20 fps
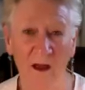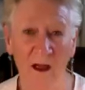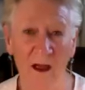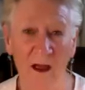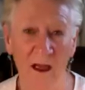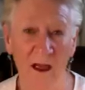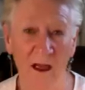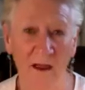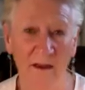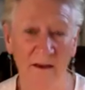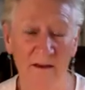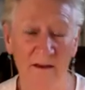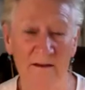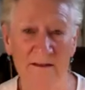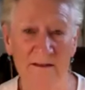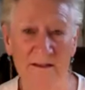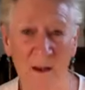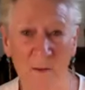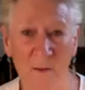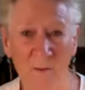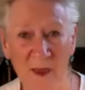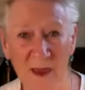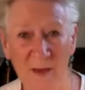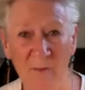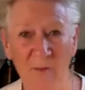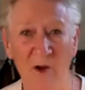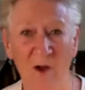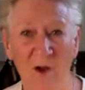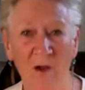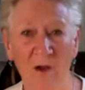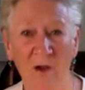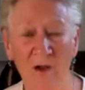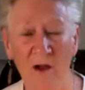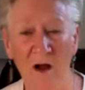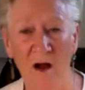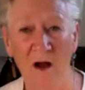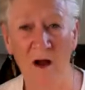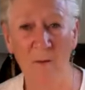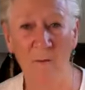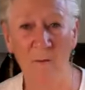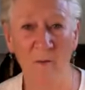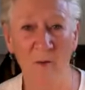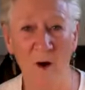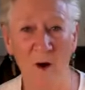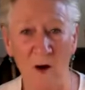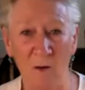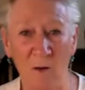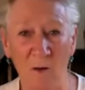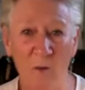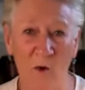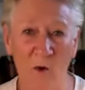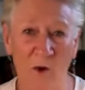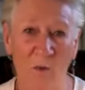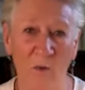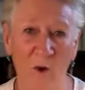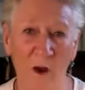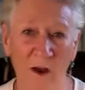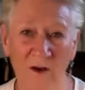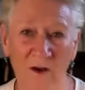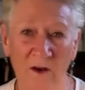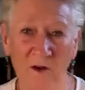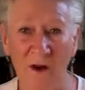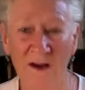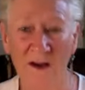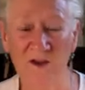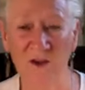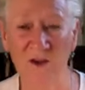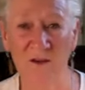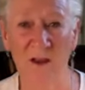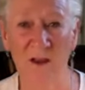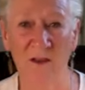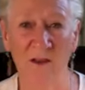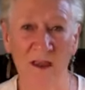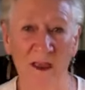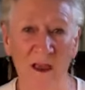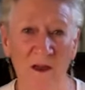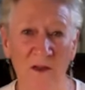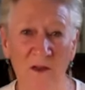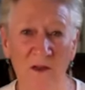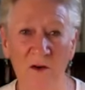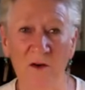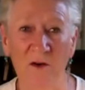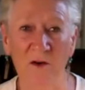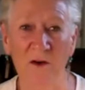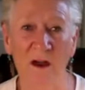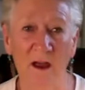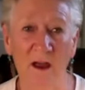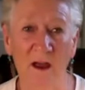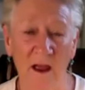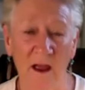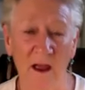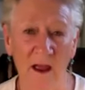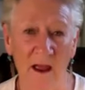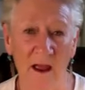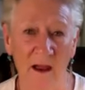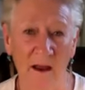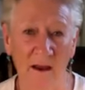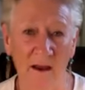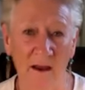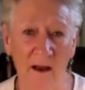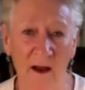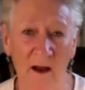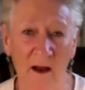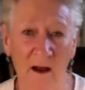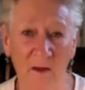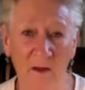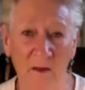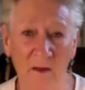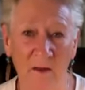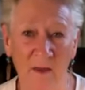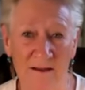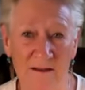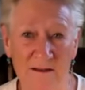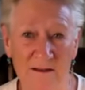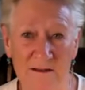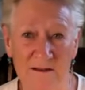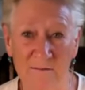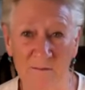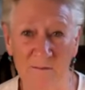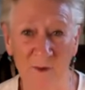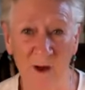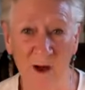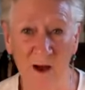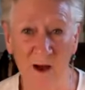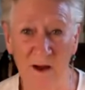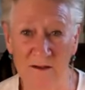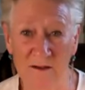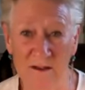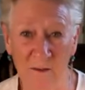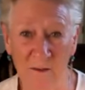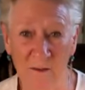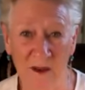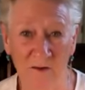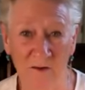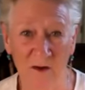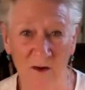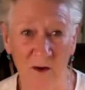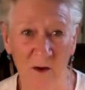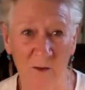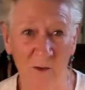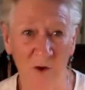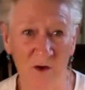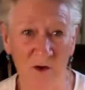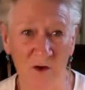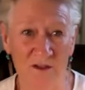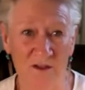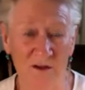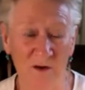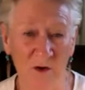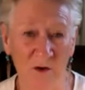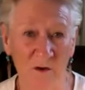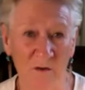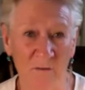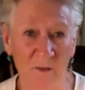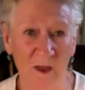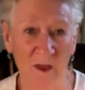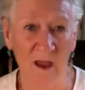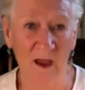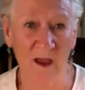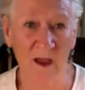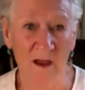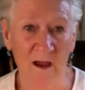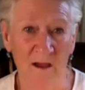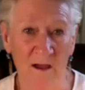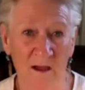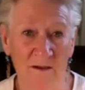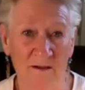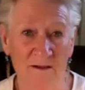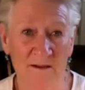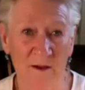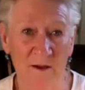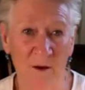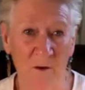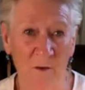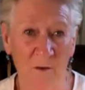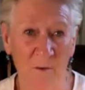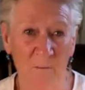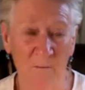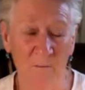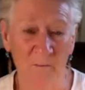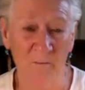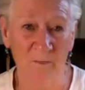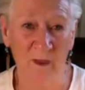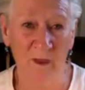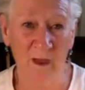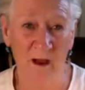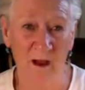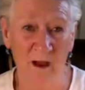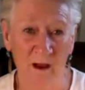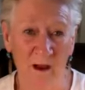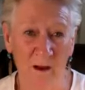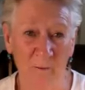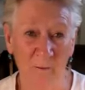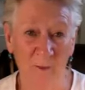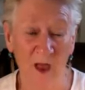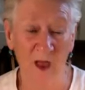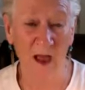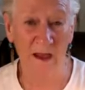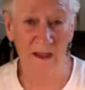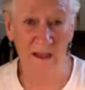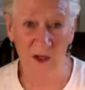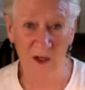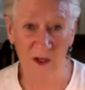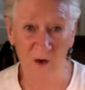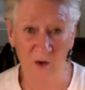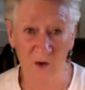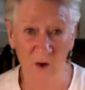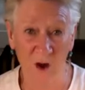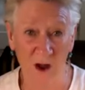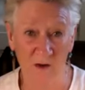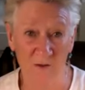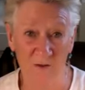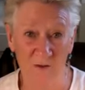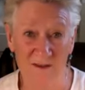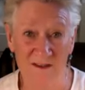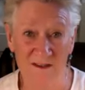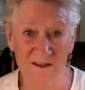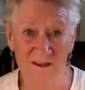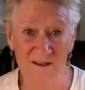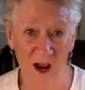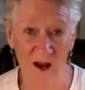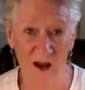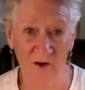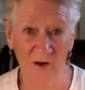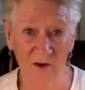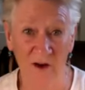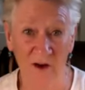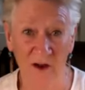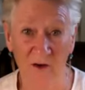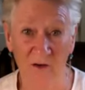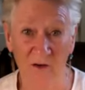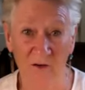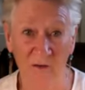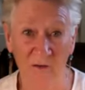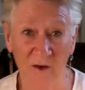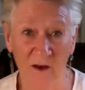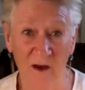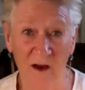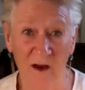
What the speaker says: And some people are more one direction than the other. And that's, to me, very personal. So like you, I was tired of